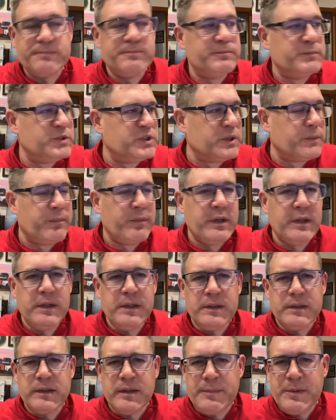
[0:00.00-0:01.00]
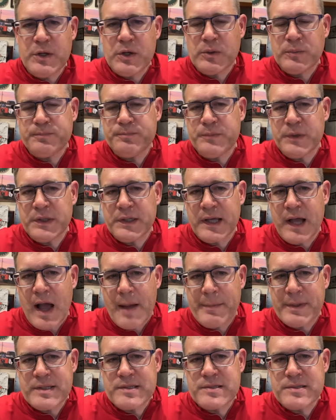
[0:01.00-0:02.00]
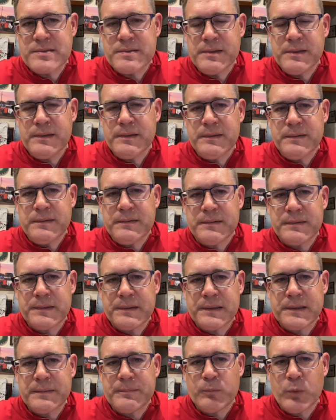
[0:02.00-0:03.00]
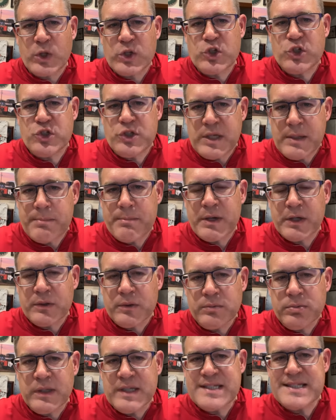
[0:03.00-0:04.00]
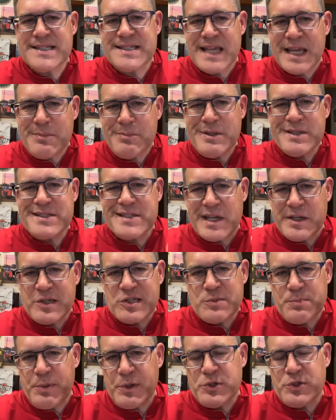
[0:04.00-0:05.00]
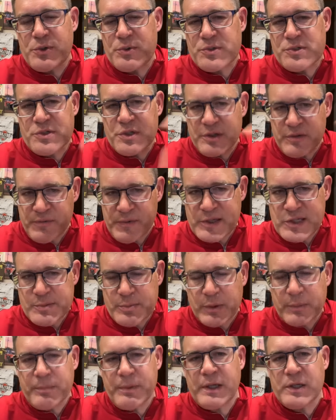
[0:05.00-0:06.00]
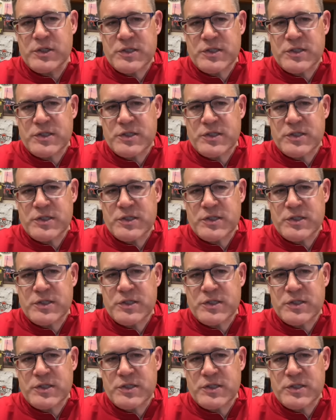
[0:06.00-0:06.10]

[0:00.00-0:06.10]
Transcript: So let me know in the comments what sheet metal, and send us pictures to the Facebook page.